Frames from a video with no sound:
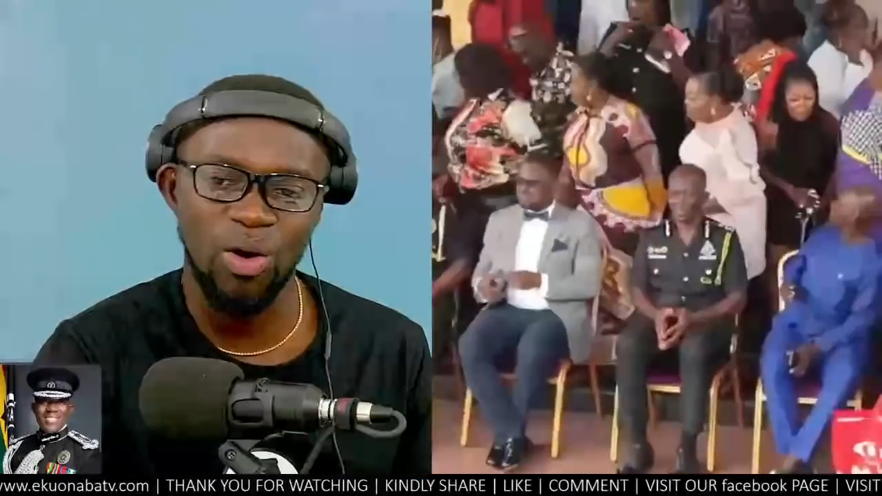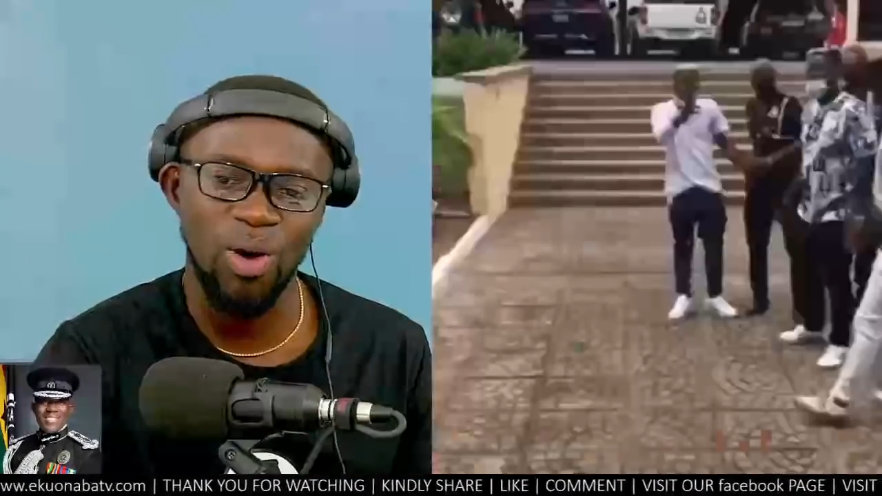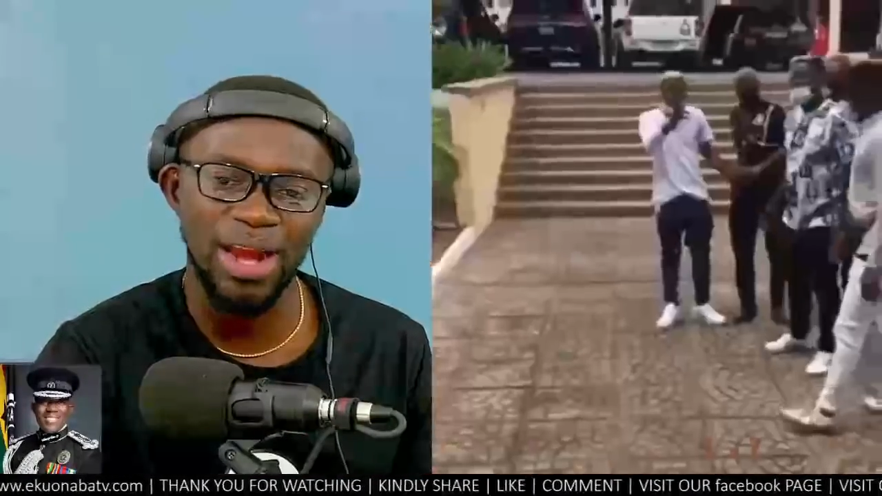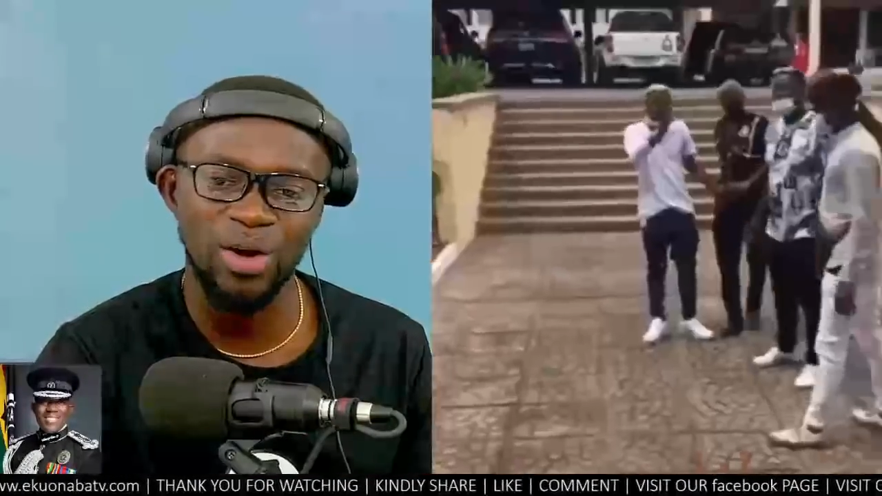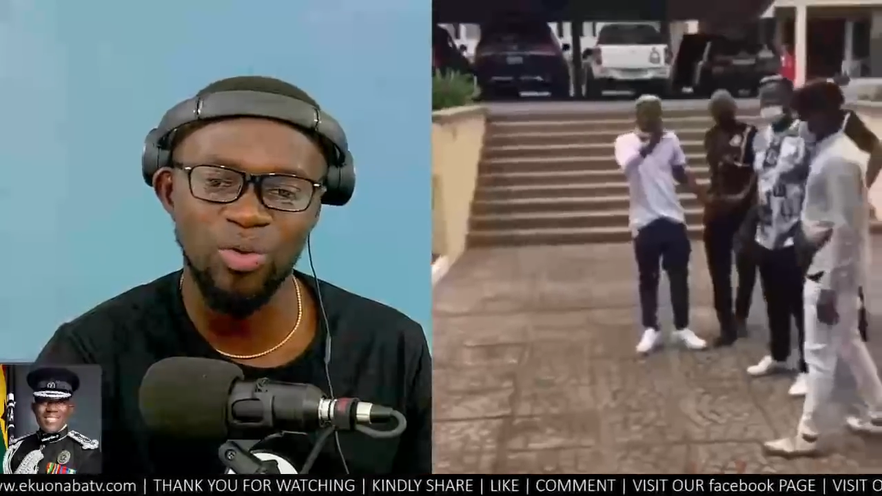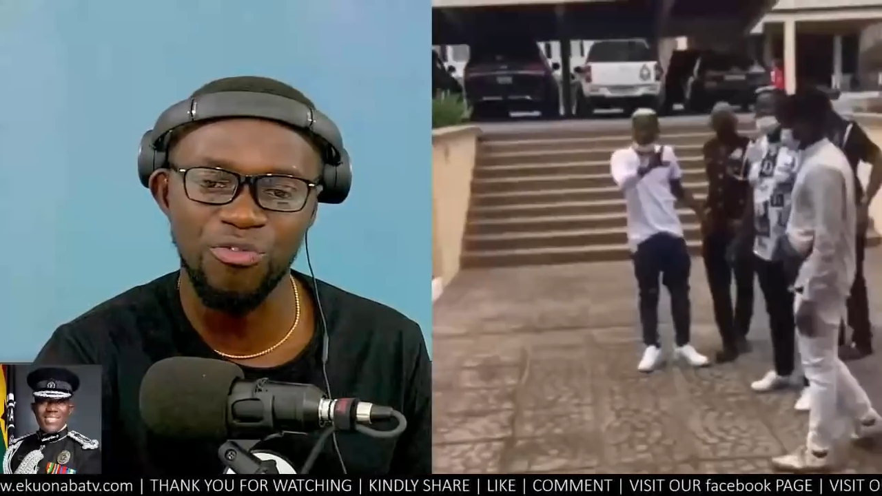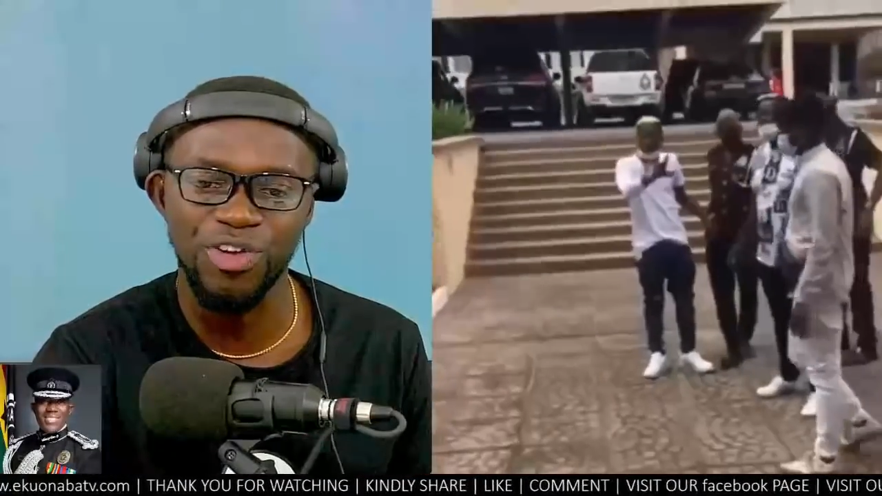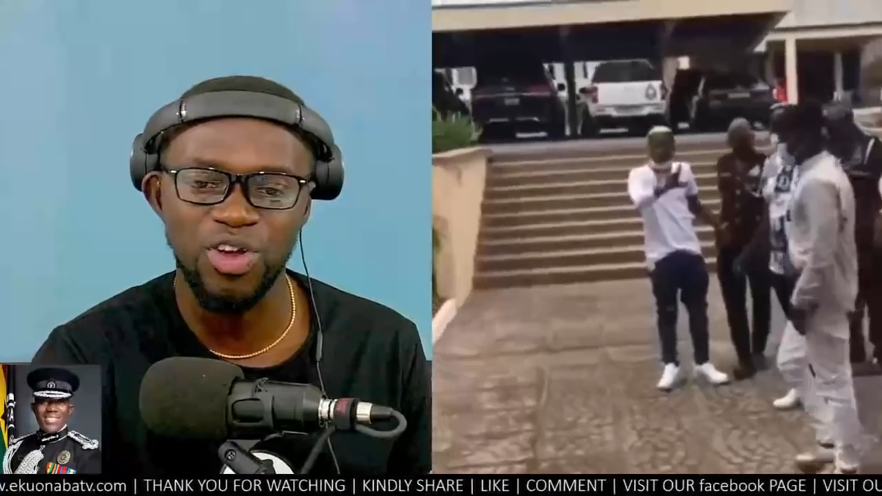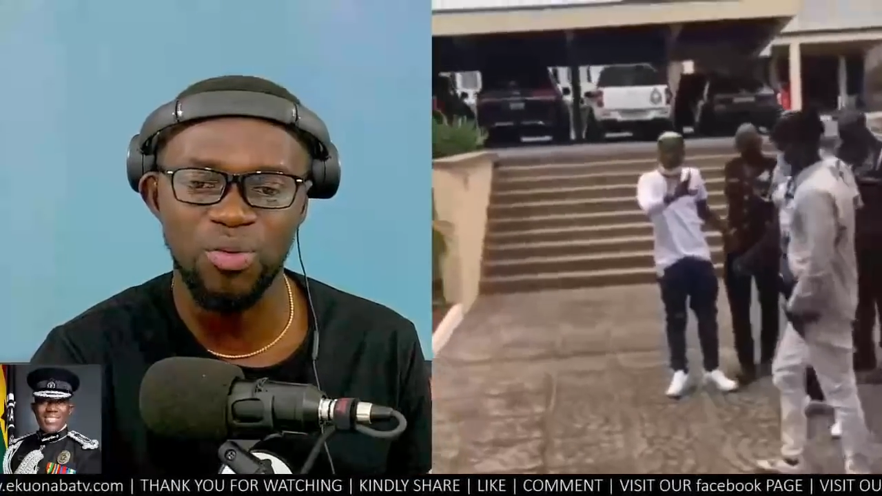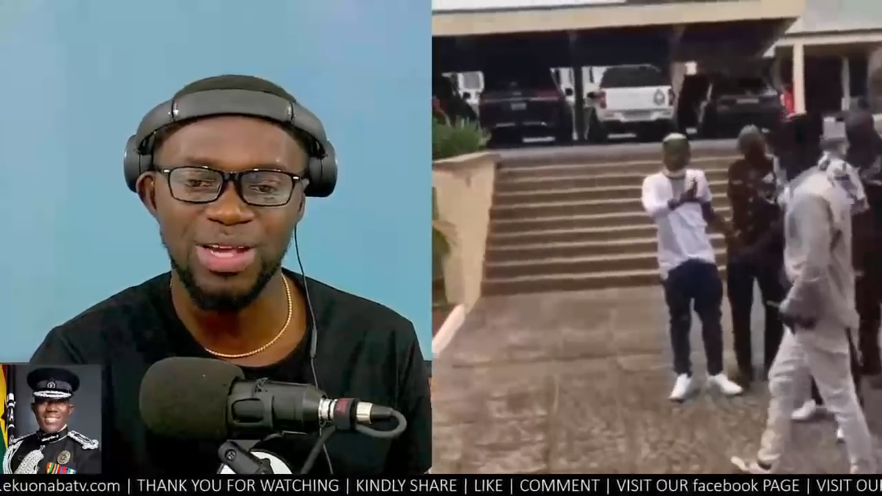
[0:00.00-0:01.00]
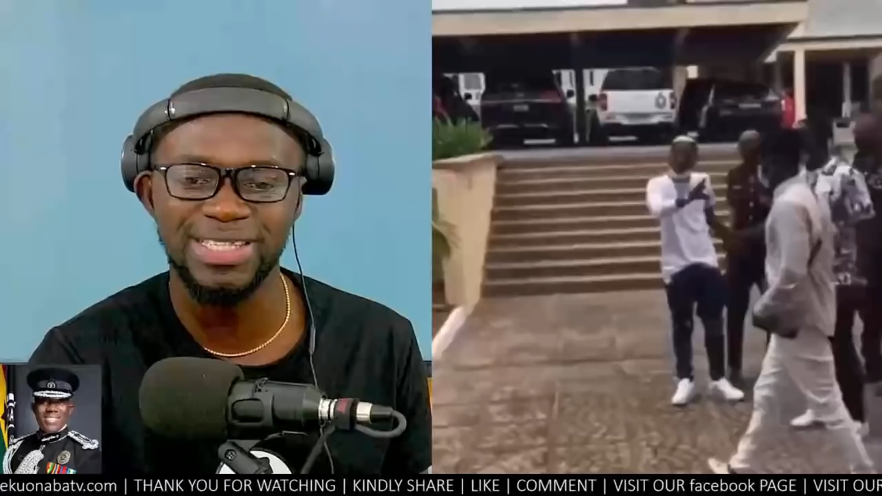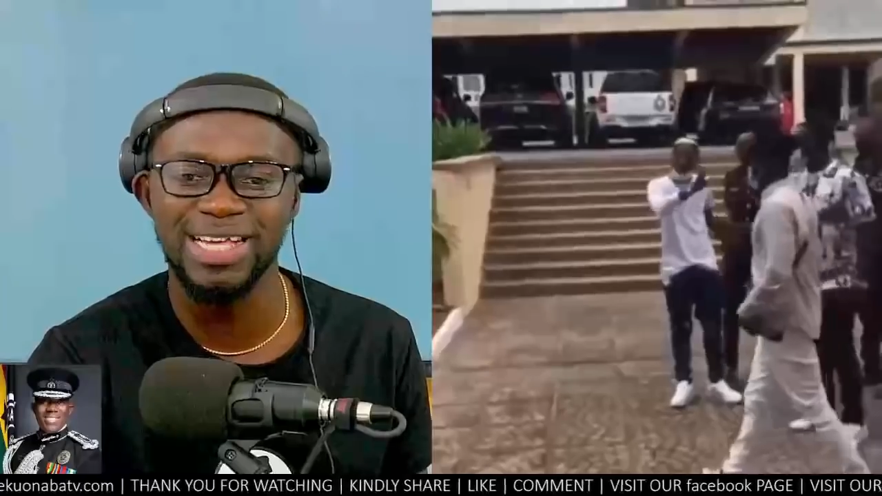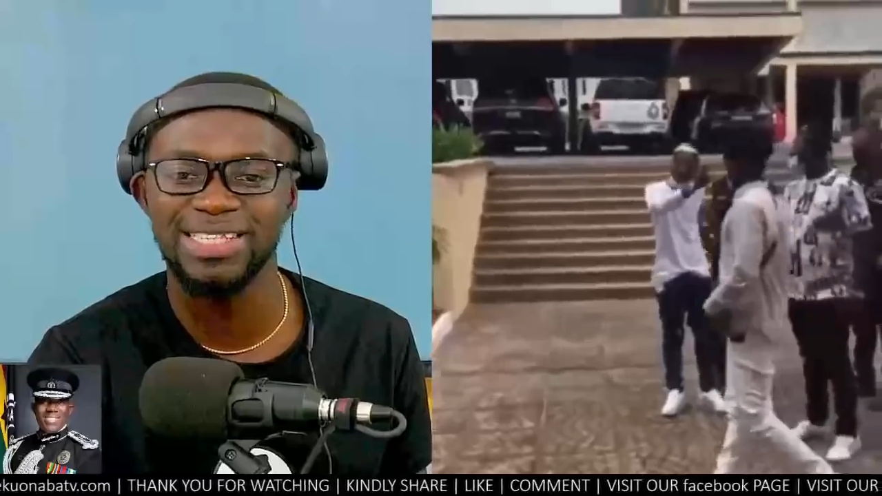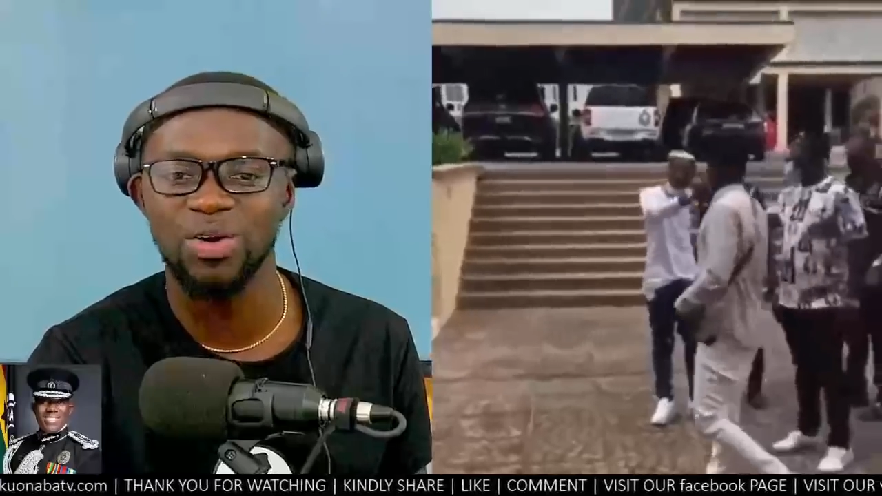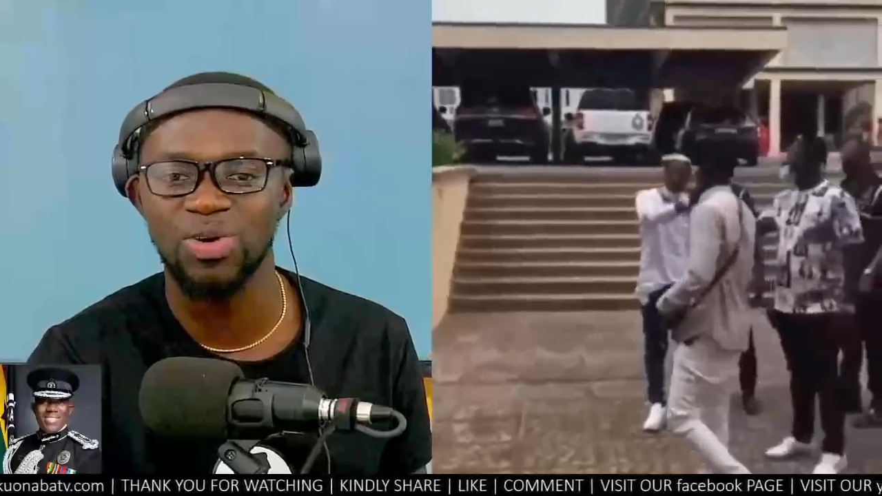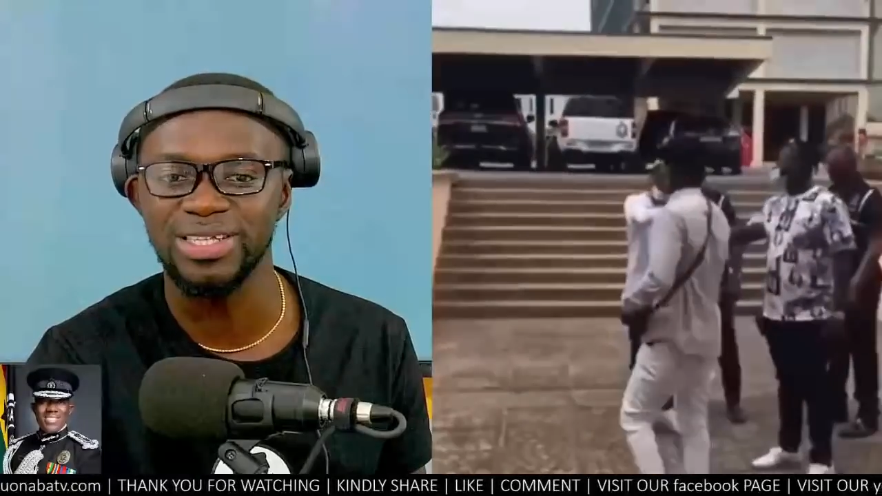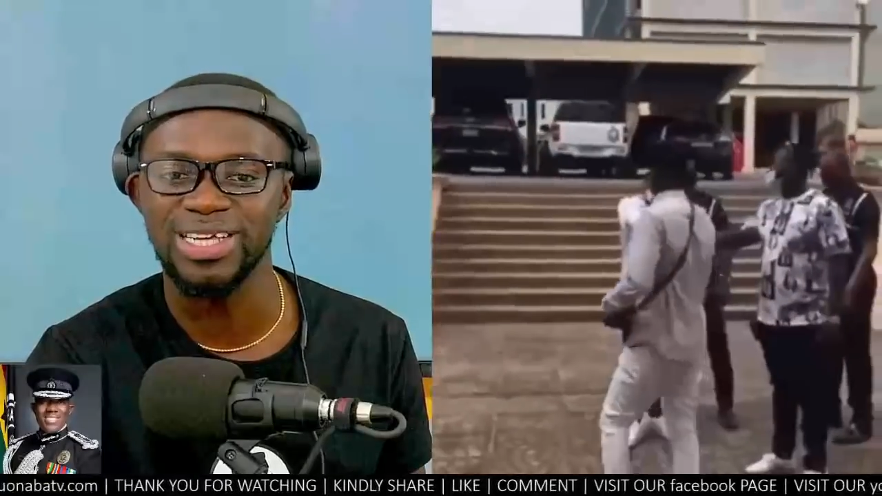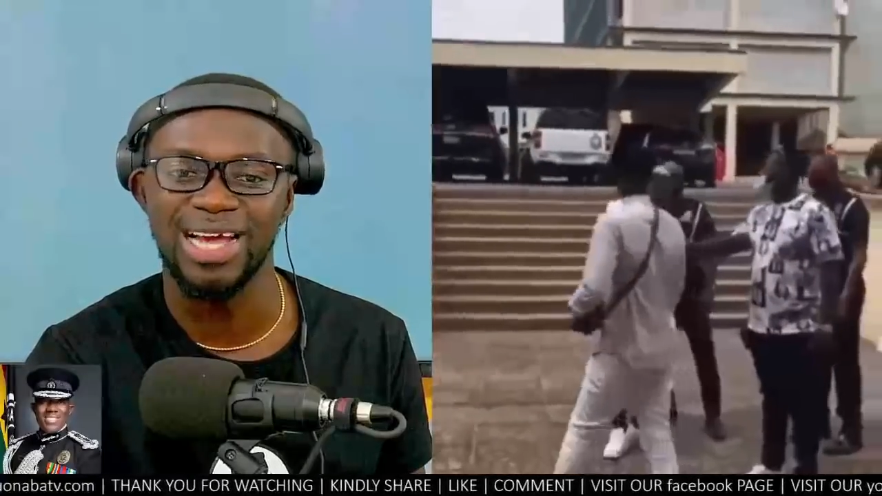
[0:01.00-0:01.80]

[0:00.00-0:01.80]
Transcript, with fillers: one who we said security